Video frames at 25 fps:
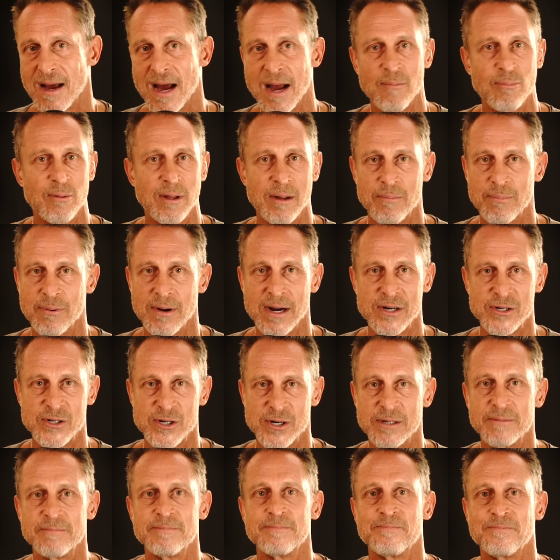high blood
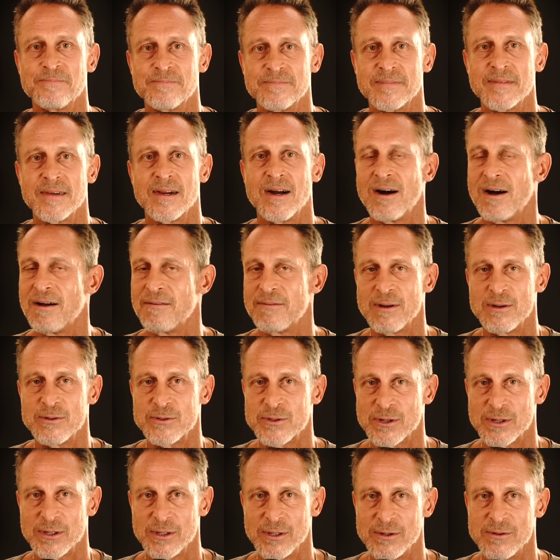pressure, all
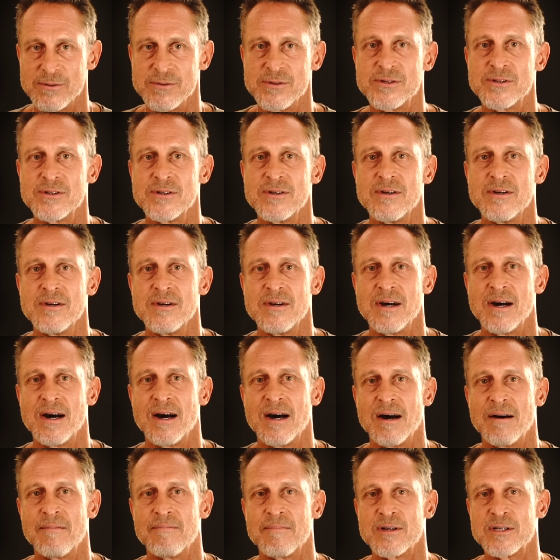those are clues.
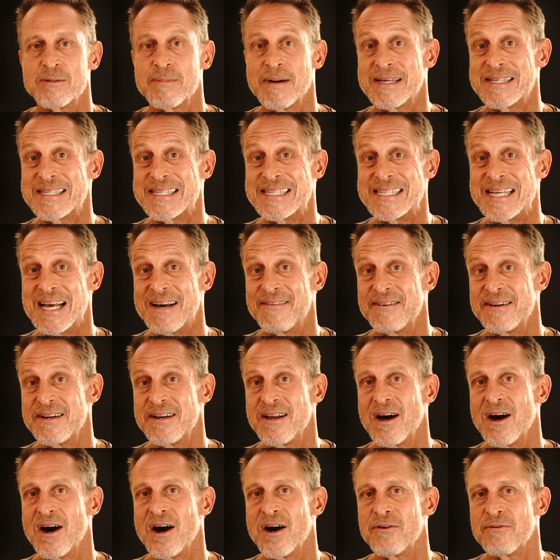Uh, there's about
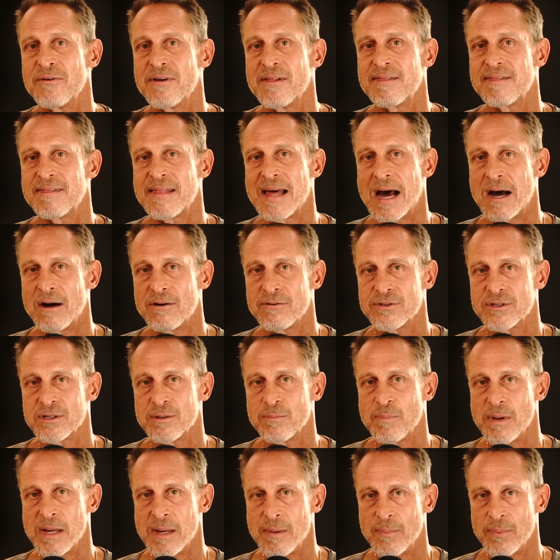
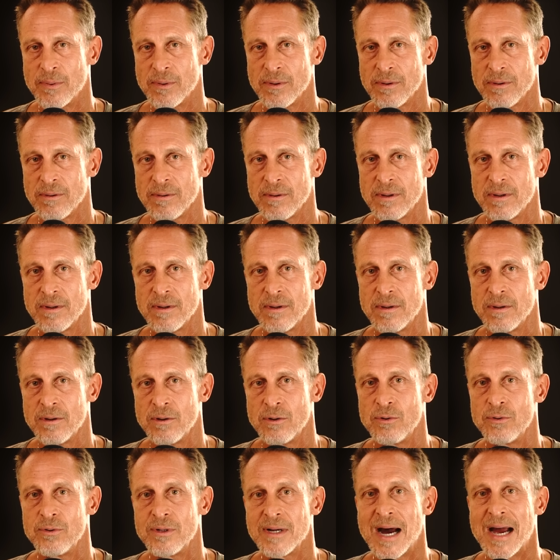700,000 people
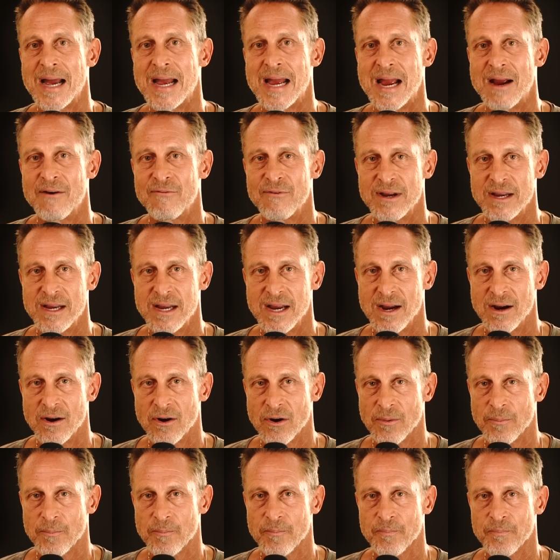who die every
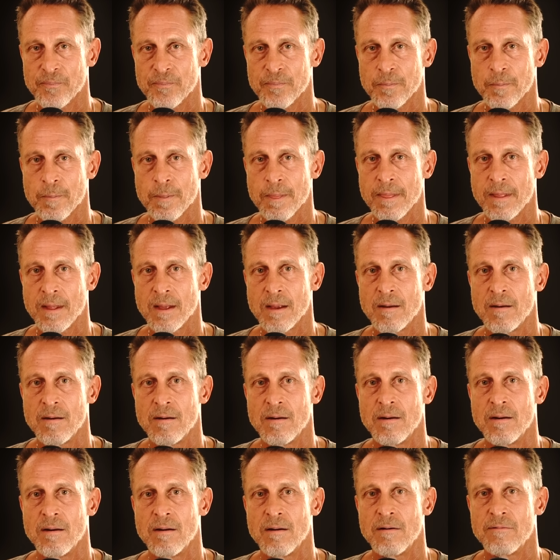year
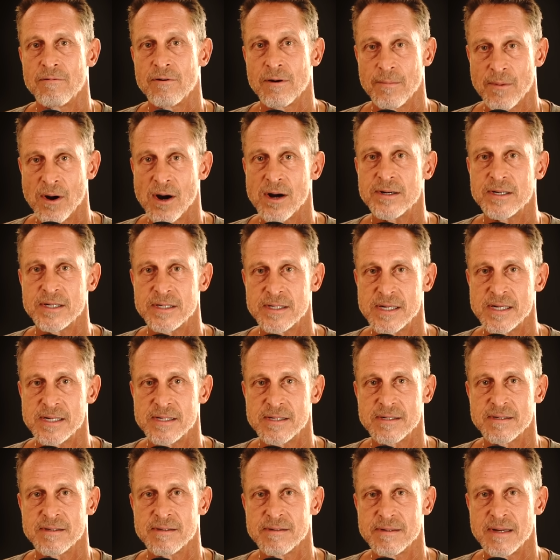from heart
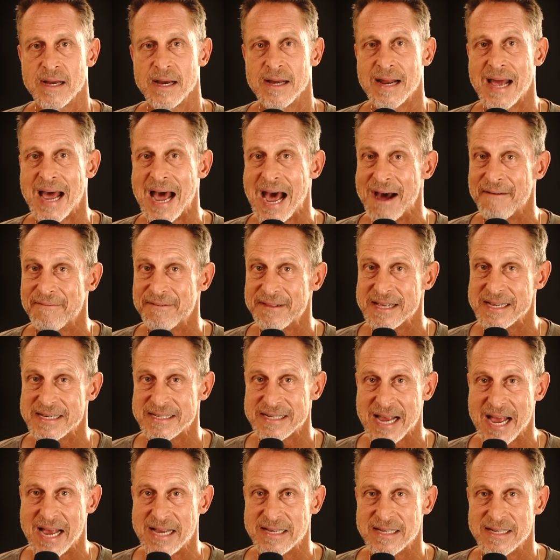disease. And half of these
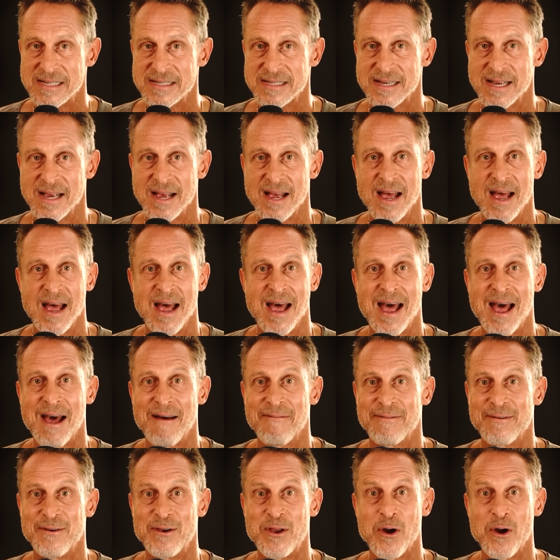cases have